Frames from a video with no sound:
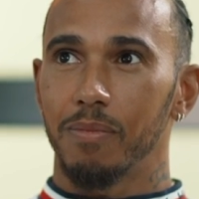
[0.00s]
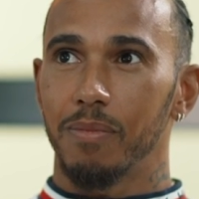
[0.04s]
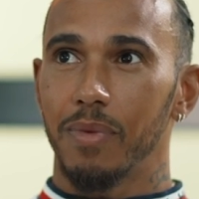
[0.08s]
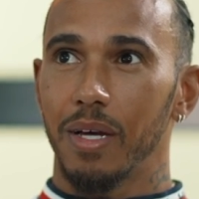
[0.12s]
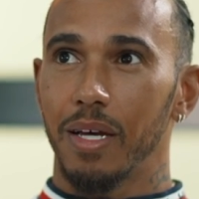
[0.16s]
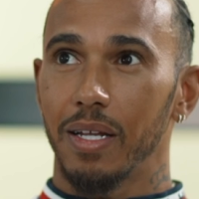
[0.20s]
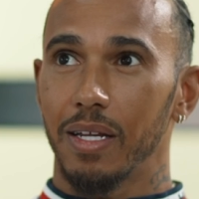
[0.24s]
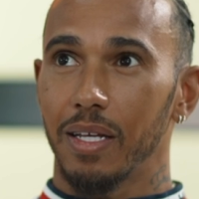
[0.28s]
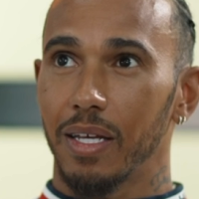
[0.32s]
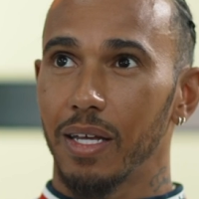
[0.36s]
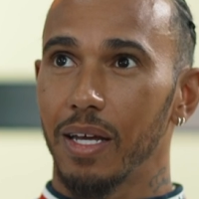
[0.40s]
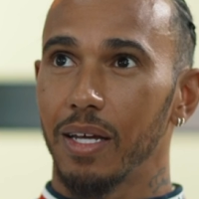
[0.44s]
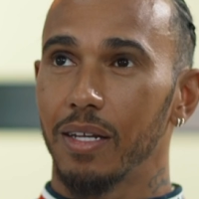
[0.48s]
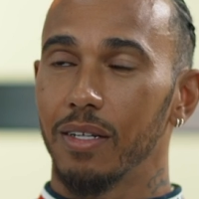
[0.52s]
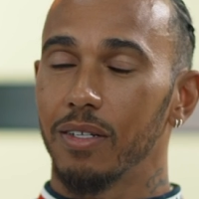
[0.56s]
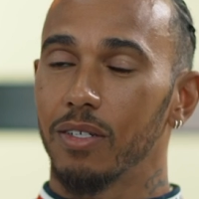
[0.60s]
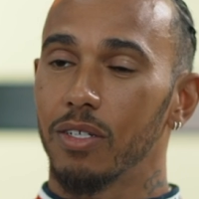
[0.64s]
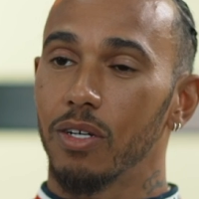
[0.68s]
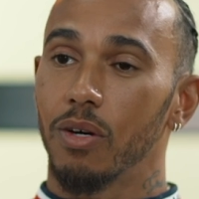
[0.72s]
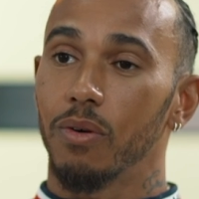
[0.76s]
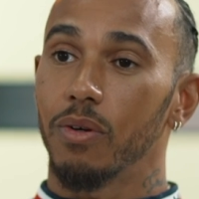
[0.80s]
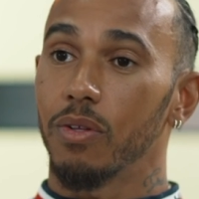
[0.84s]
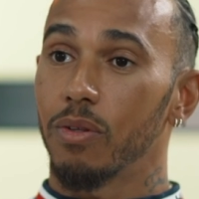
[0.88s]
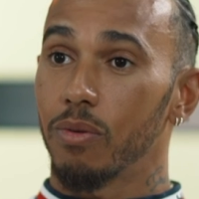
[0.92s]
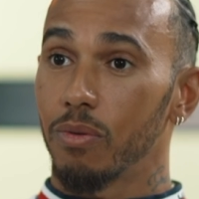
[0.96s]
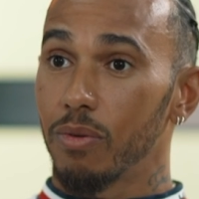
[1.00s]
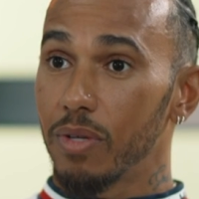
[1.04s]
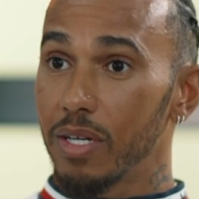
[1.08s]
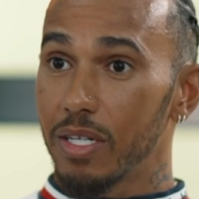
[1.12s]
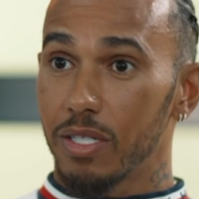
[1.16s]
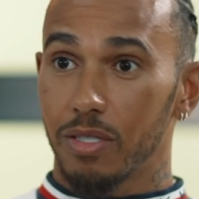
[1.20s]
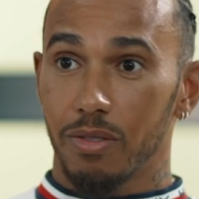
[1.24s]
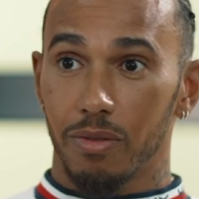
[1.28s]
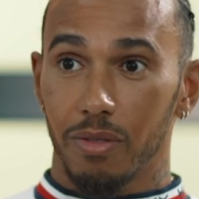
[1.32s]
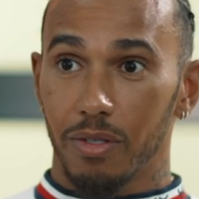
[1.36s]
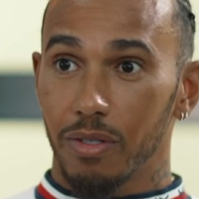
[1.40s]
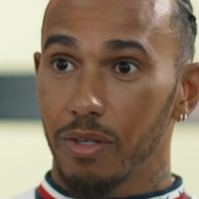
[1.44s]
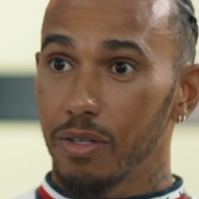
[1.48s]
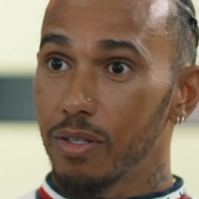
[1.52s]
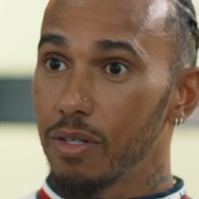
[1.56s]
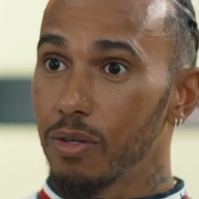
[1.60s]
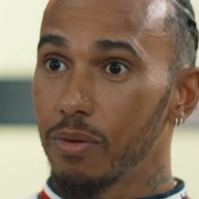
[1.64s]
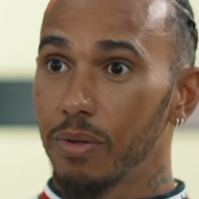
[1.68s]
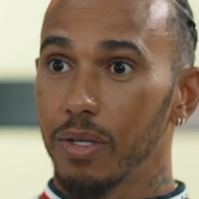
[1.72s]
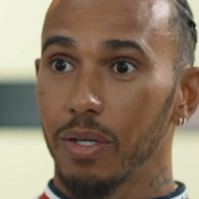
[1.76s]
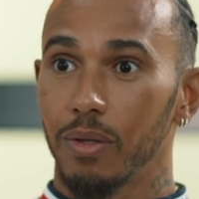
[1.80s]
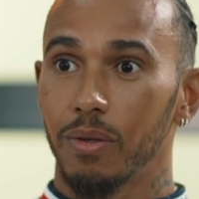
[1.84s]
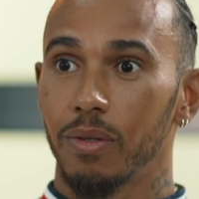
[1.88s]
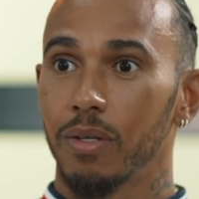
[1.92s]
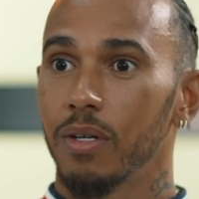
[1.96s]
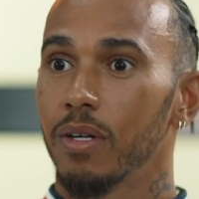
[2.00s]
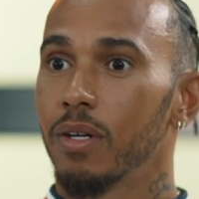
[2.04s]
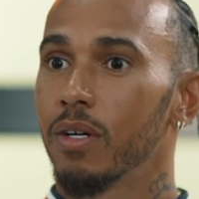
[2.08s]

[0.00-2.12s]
And again, going through history, not knowing